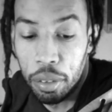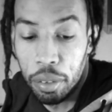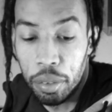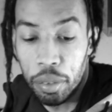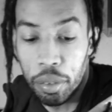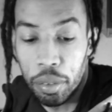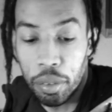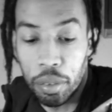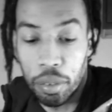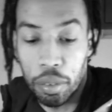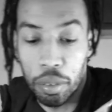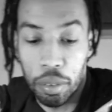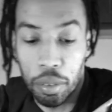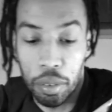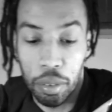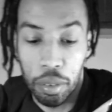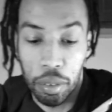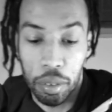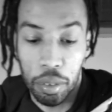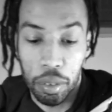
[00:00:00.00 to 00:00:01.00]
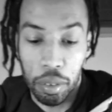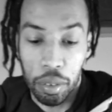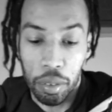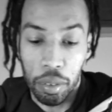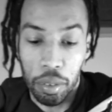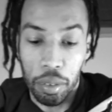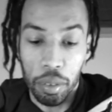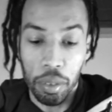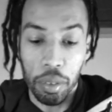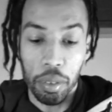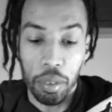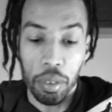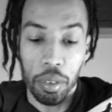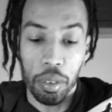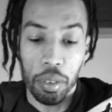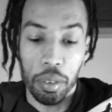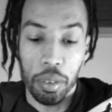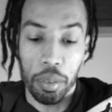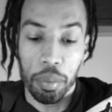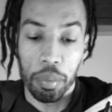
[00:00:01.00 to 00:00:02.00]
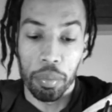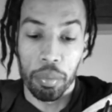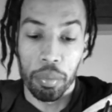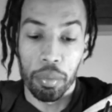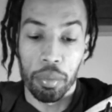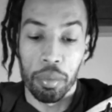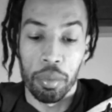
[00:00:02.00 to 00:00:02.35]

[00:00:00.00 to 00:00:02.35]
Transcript: (silence)